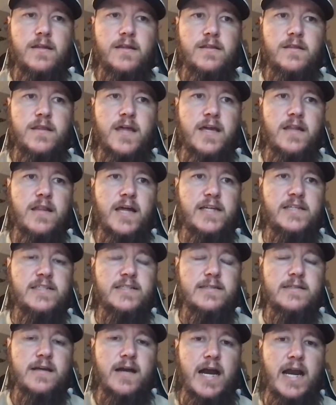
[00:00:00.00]
they like
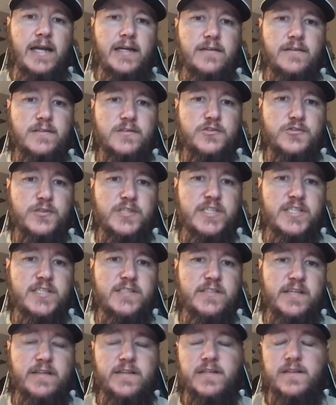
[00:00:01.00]
to hide in the
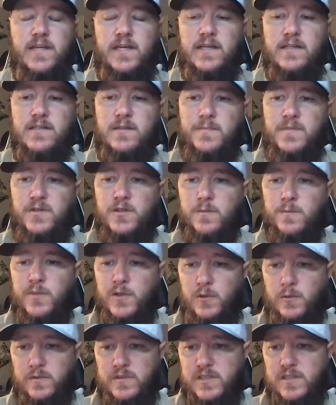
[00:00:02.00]
trees and then they end up in your
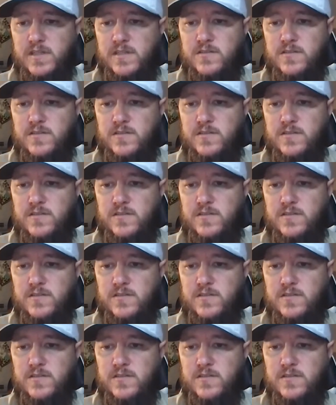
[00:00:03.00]
boat.